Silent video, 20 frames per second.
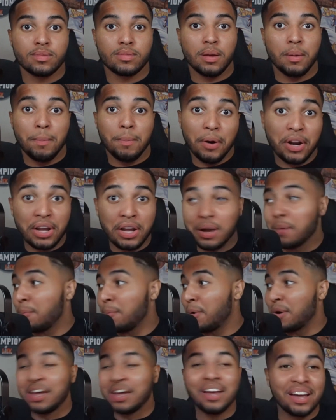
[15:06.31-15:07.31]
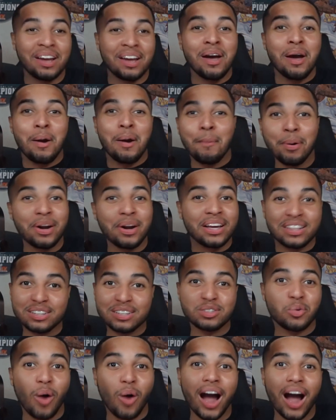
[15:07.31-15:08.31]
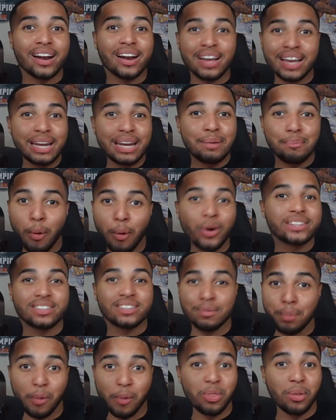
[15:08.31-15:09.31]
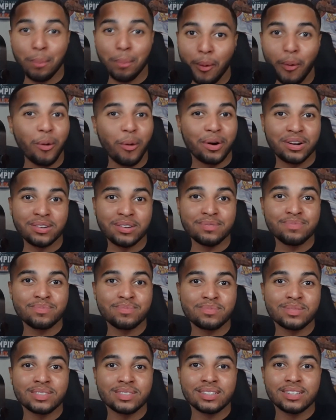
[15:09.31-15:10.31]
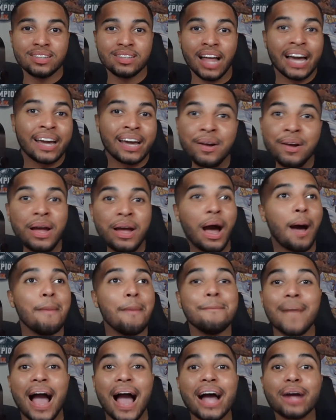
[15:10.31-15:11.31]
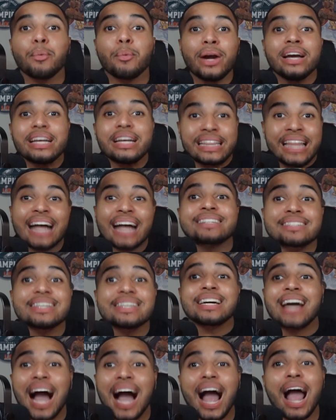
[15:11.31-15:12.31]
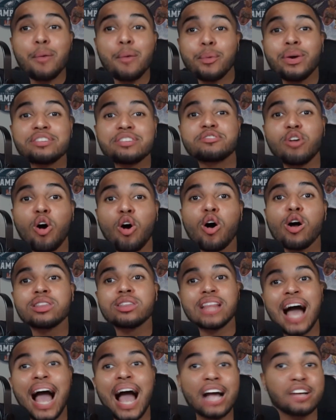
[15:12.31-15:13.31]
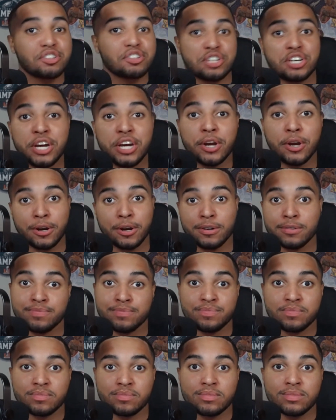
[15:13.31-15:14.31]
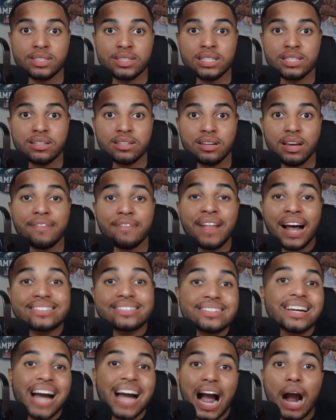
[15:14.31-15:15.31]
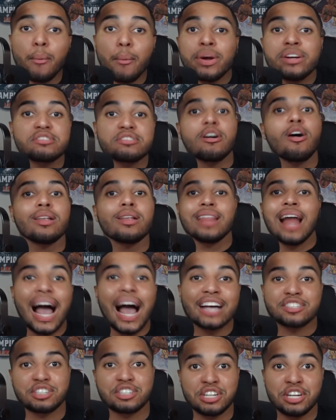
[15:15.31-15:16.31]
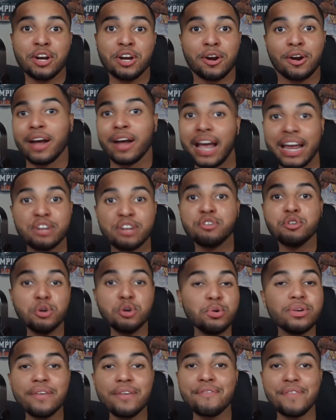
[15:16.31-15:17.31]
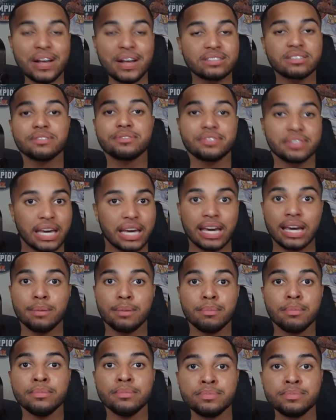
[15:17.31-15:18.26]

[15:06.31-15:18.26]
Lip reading: Putting the squad, getting points up on the board. Like, that's the guy we saw last year if that's the guy we saw last year in a new defensive scheme,